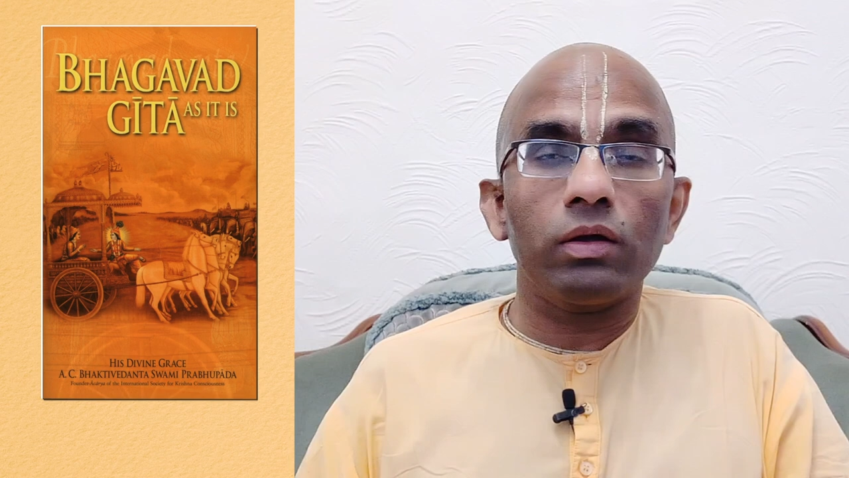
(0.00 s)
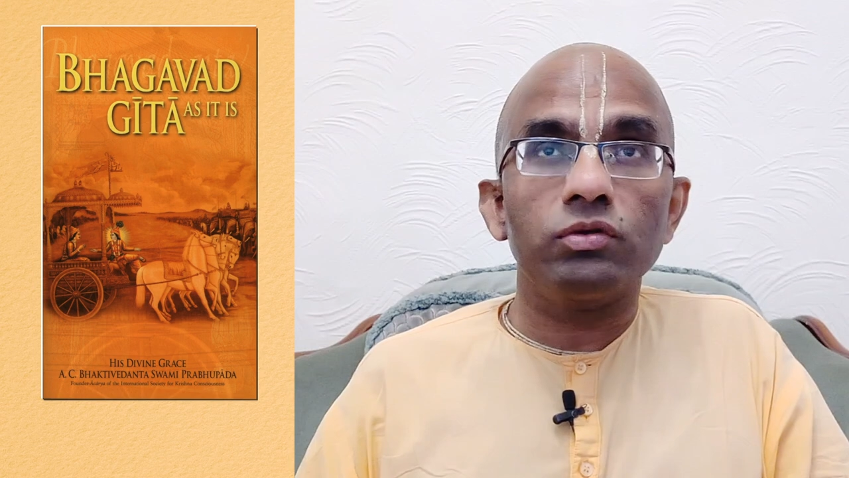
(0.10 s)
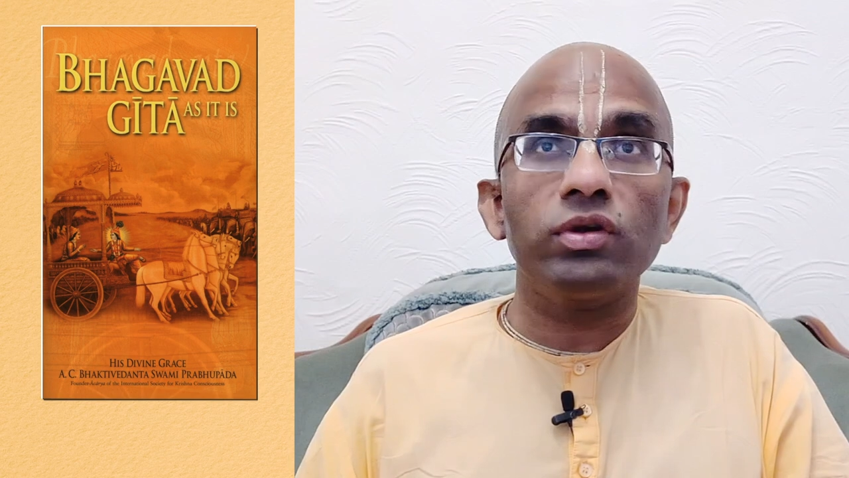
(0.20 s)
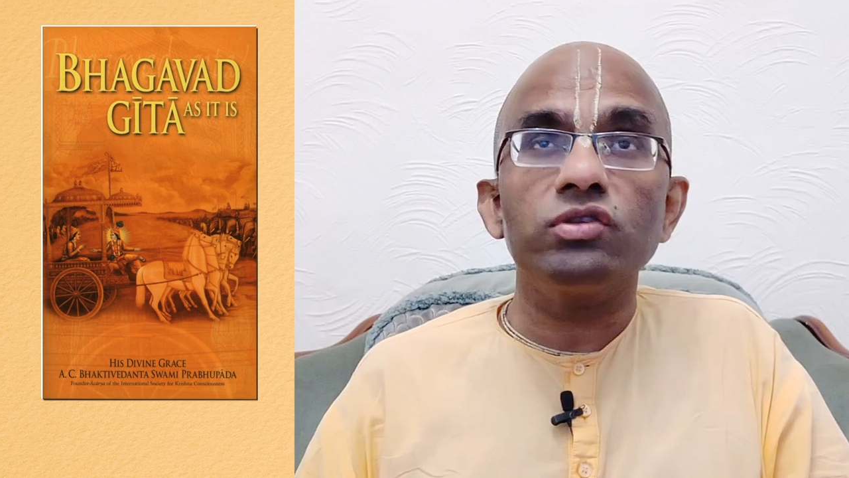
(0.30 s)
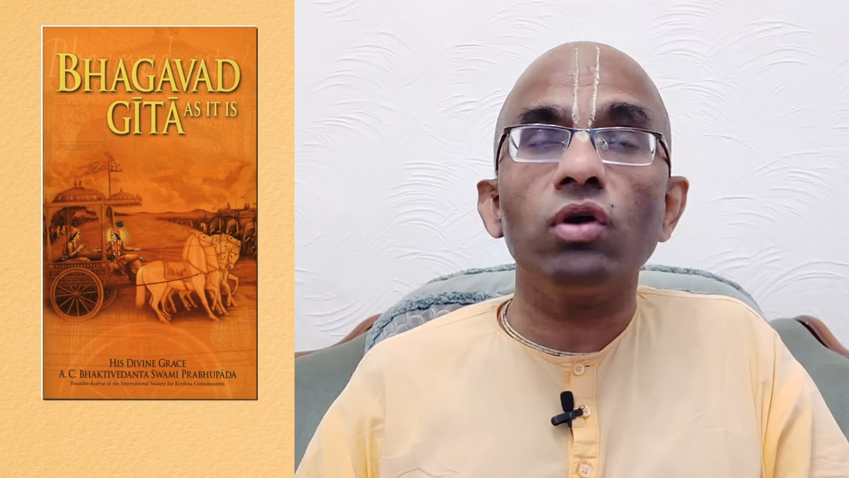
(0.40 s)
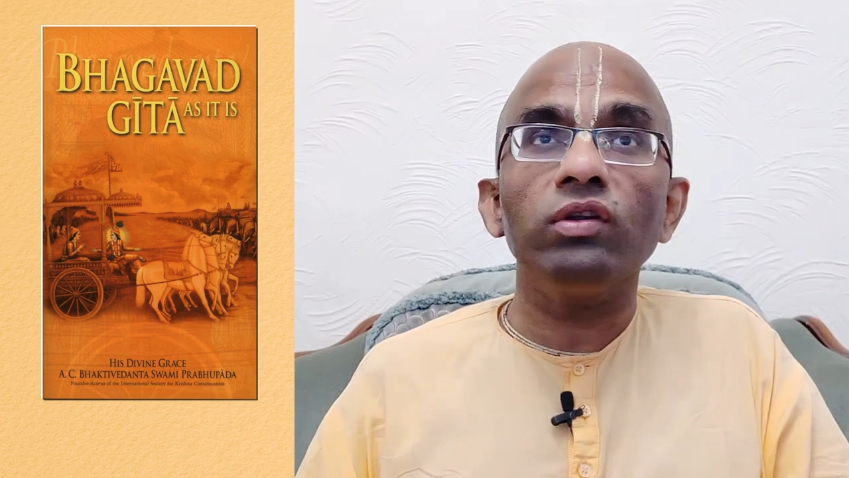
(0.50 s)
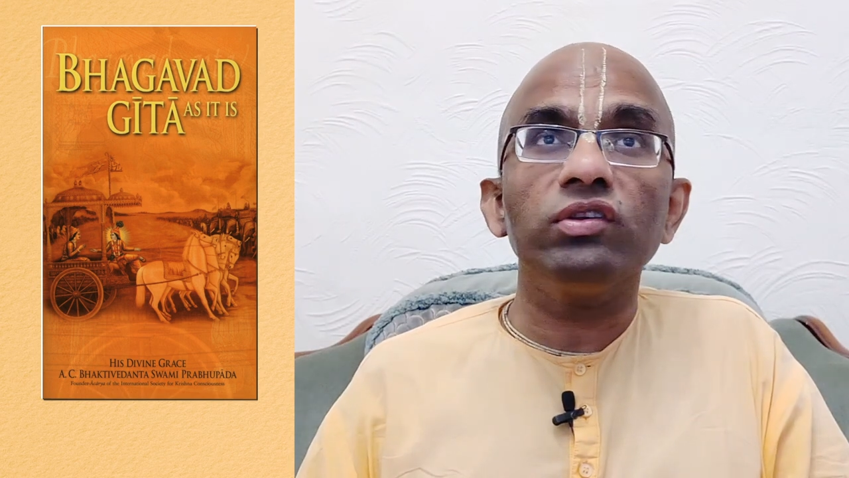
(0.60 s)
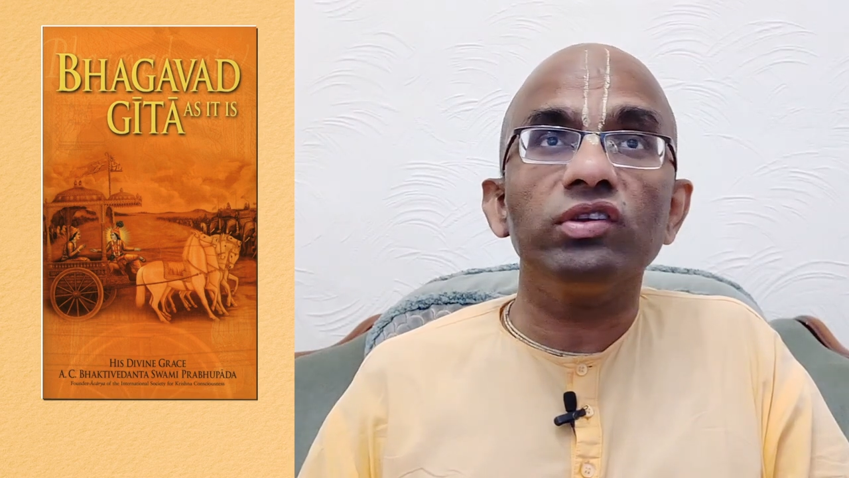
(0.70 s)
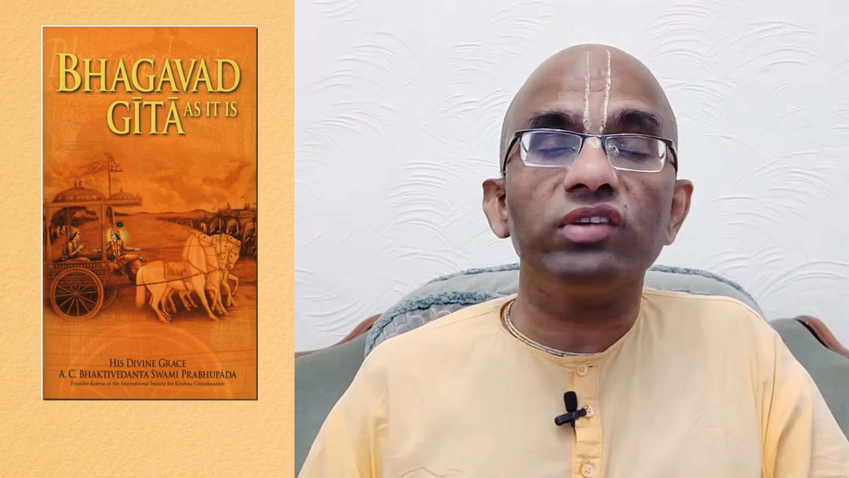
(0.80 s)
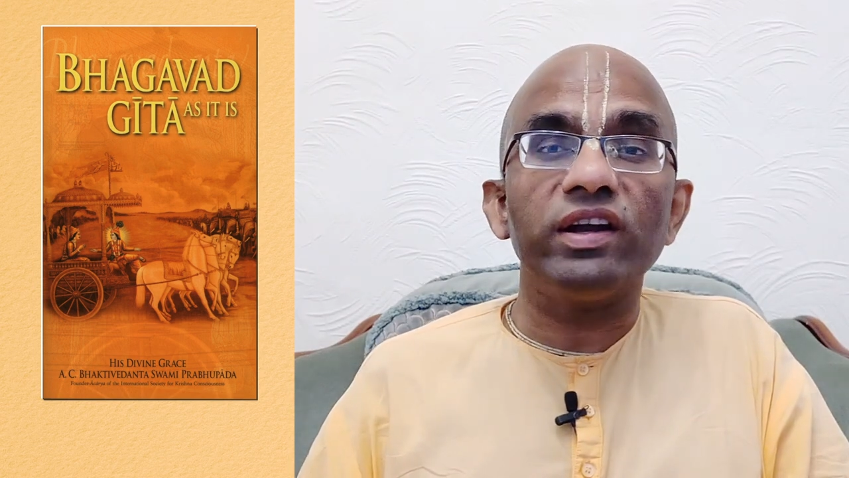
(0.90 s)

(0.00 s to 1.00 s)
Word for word: So it's not just a